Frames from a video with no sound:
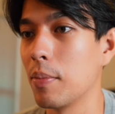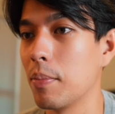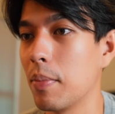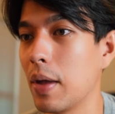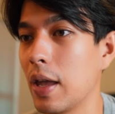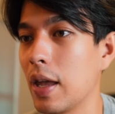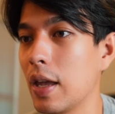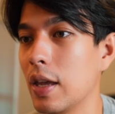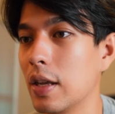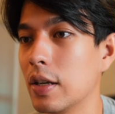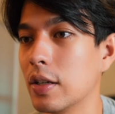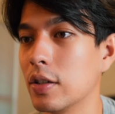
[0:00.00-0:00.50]

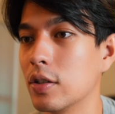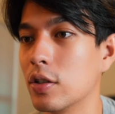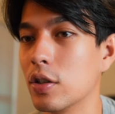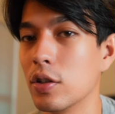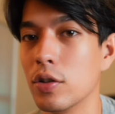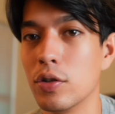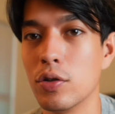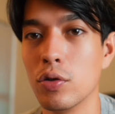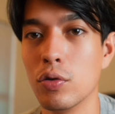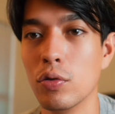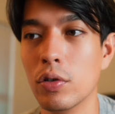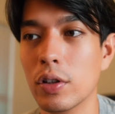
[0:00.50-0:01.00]
main
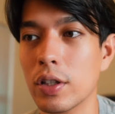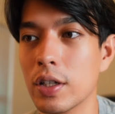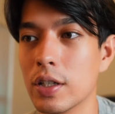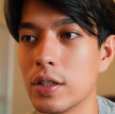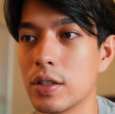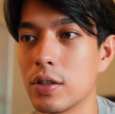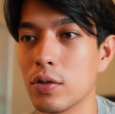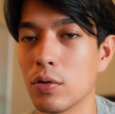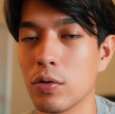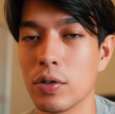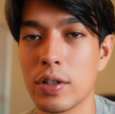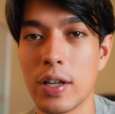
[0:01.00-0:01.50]
to-do
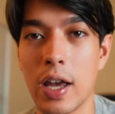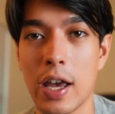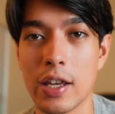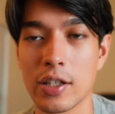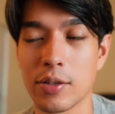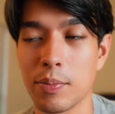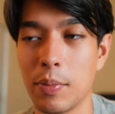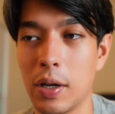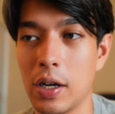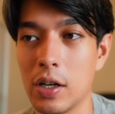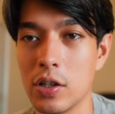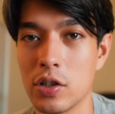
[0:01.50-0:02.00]
list or
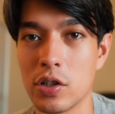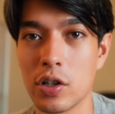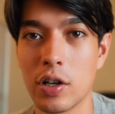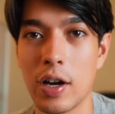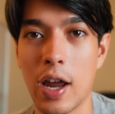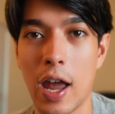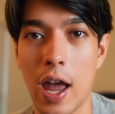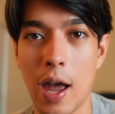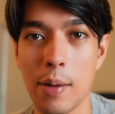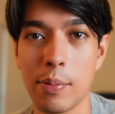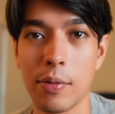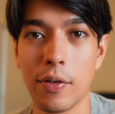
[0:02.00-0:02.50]
task manager
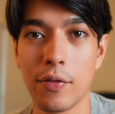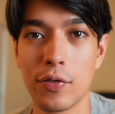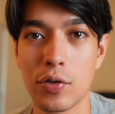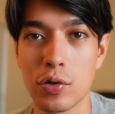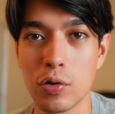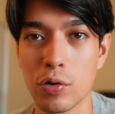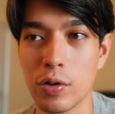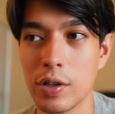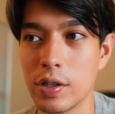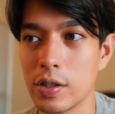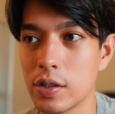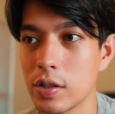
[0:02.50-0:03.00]
app of
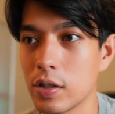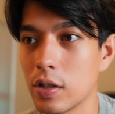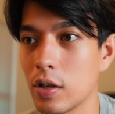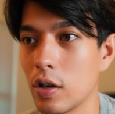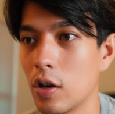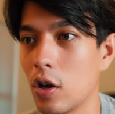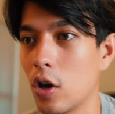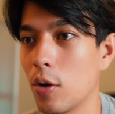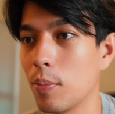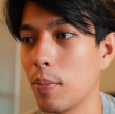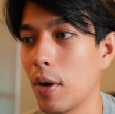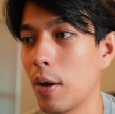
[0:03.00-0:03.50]
choice
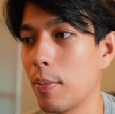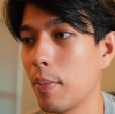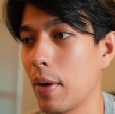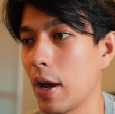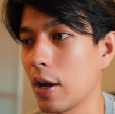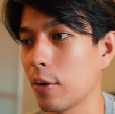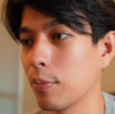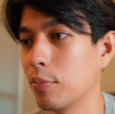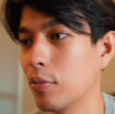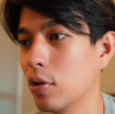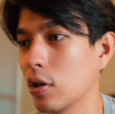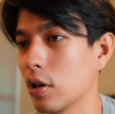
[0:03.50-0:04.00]
on my
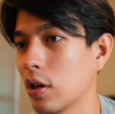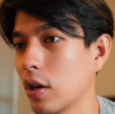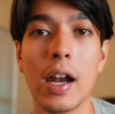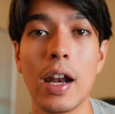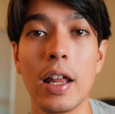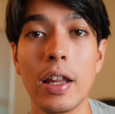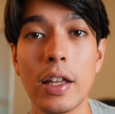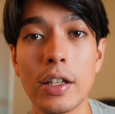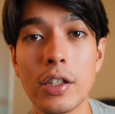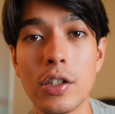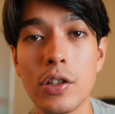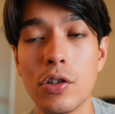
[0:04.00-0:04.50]
MacBook. And I
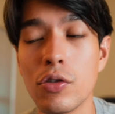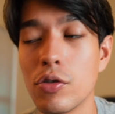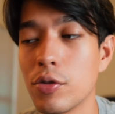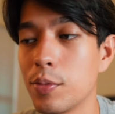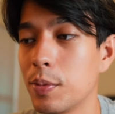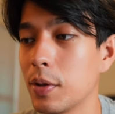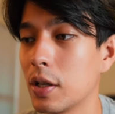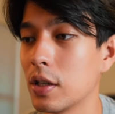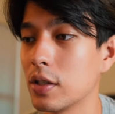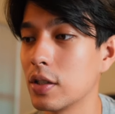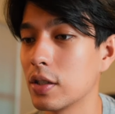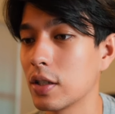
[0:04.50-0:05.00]
like Todoist
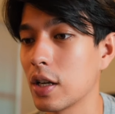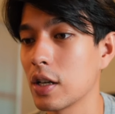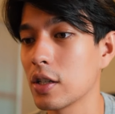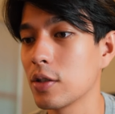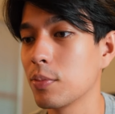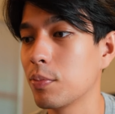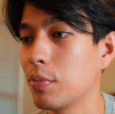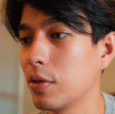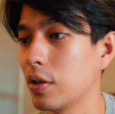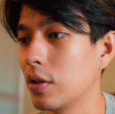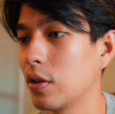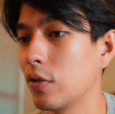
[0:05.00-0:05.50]
because it's got
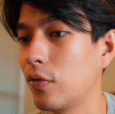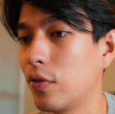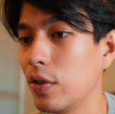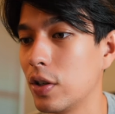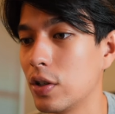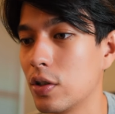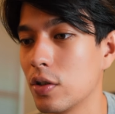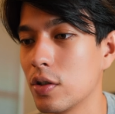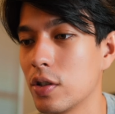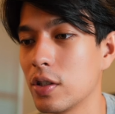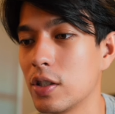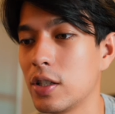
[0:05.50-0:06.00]
some pretty good
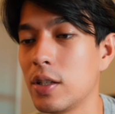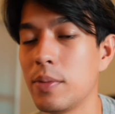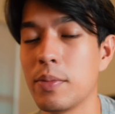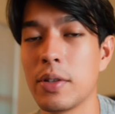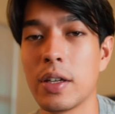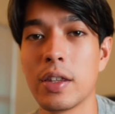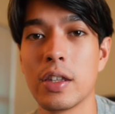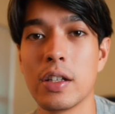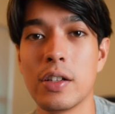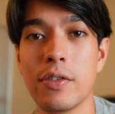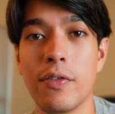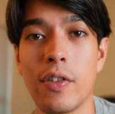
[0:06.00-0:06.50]
features. It seems
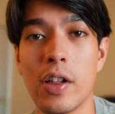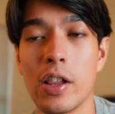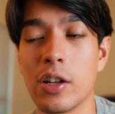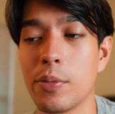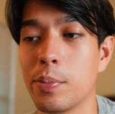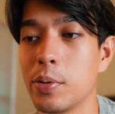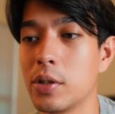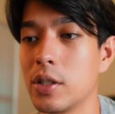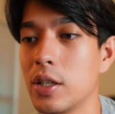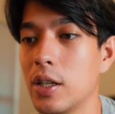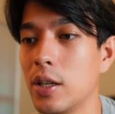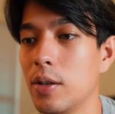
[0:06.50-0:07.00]
like the
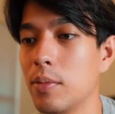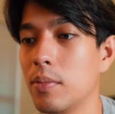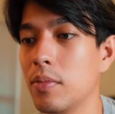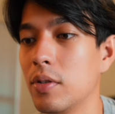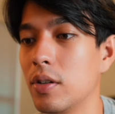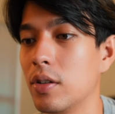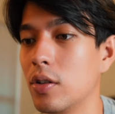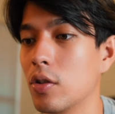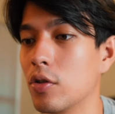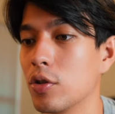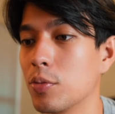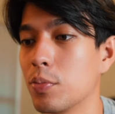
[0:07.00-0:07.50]
developer team,
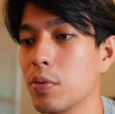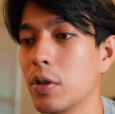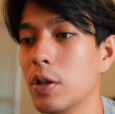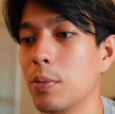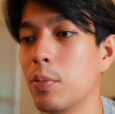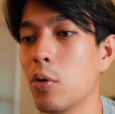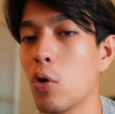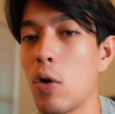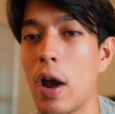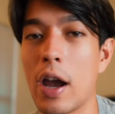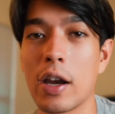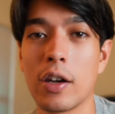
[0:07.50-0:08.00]
you know, is pretty
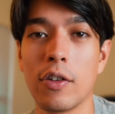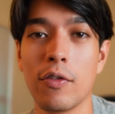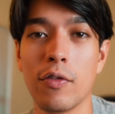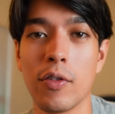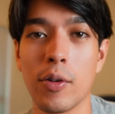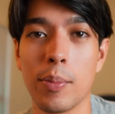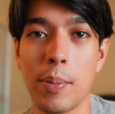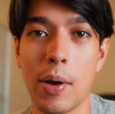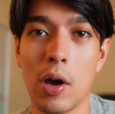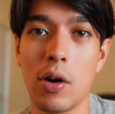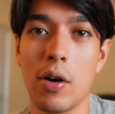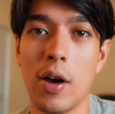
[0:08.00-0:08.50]
proactive
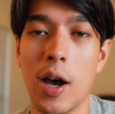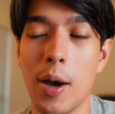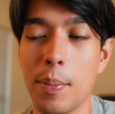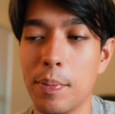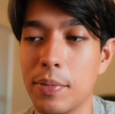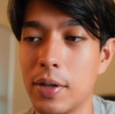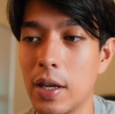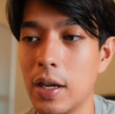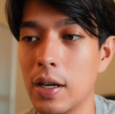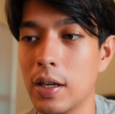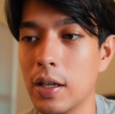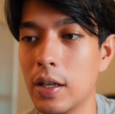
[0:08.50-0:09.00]
about
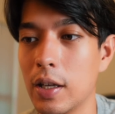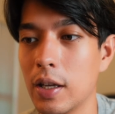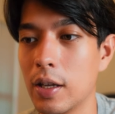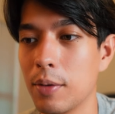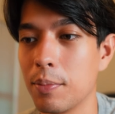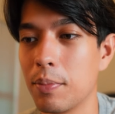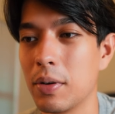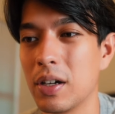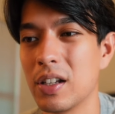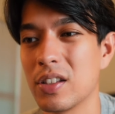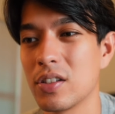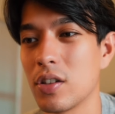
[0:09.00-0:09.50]
updating
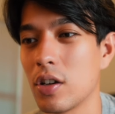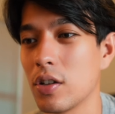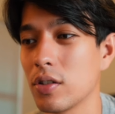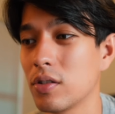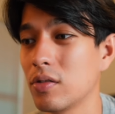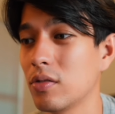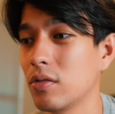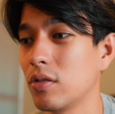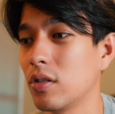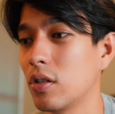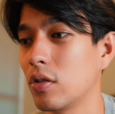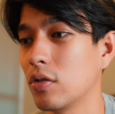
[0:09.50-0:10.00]
it, but it's
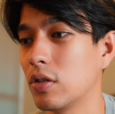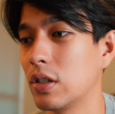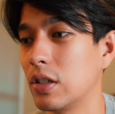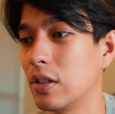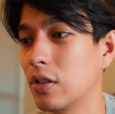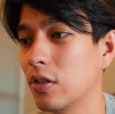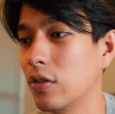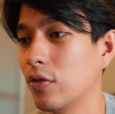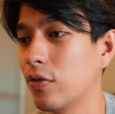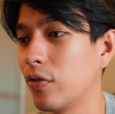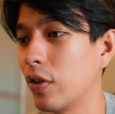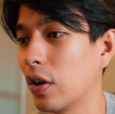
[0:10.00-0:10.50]
also, you know,
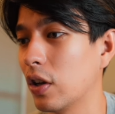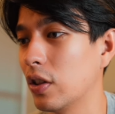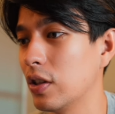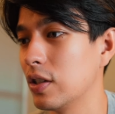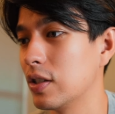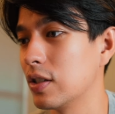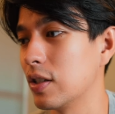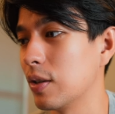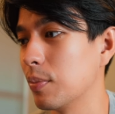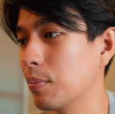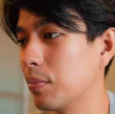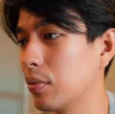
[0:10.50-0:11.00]
still fairly
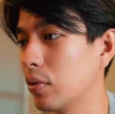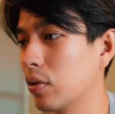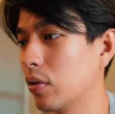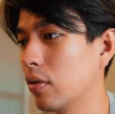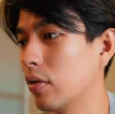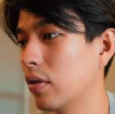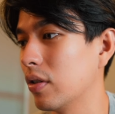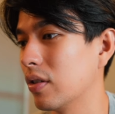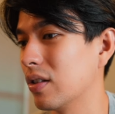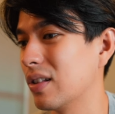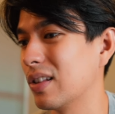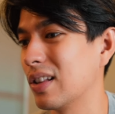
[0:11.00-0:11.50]

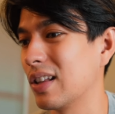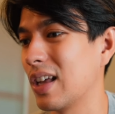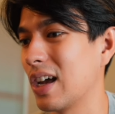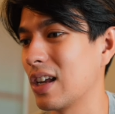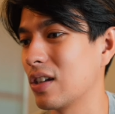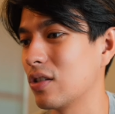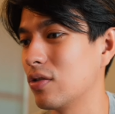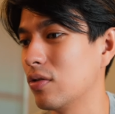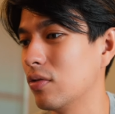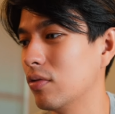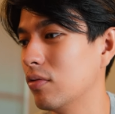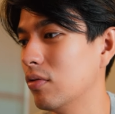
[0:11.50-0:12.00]
simple,
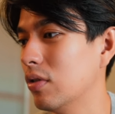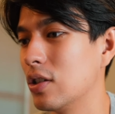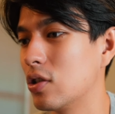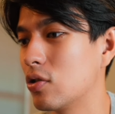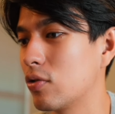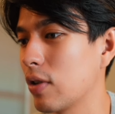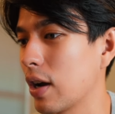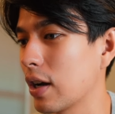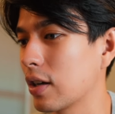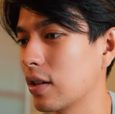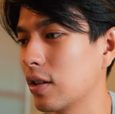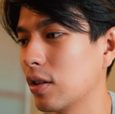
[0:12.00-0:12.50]
not too
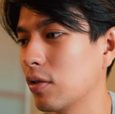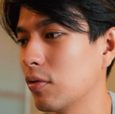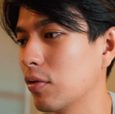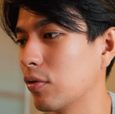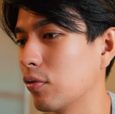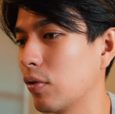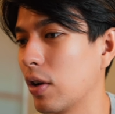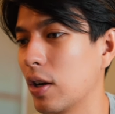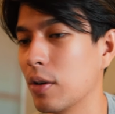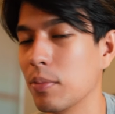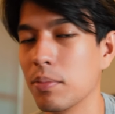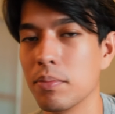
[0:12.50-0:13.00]
distracting with
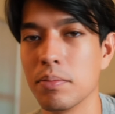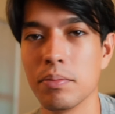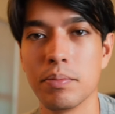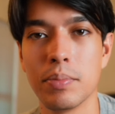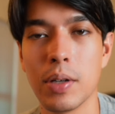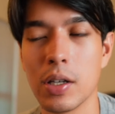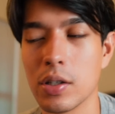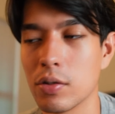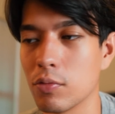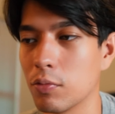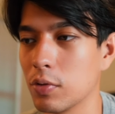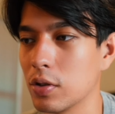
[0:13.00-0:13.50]
random
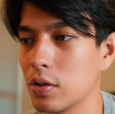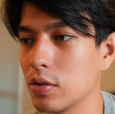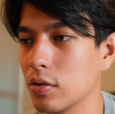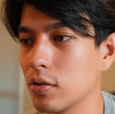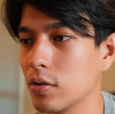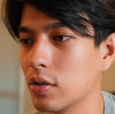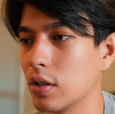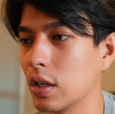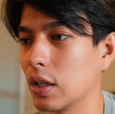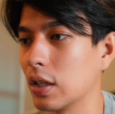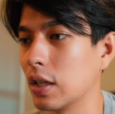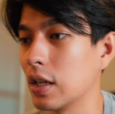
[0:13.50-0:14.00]
bells and
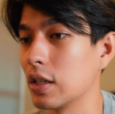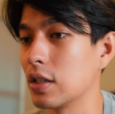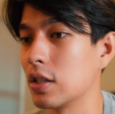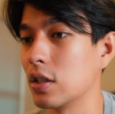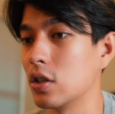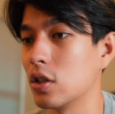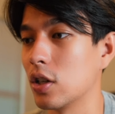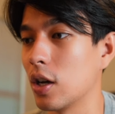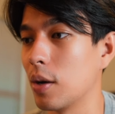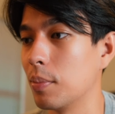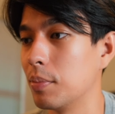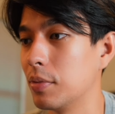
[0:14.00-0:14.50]
whistles and gets the
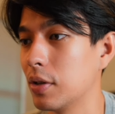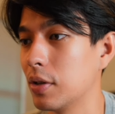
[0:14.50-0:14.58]
job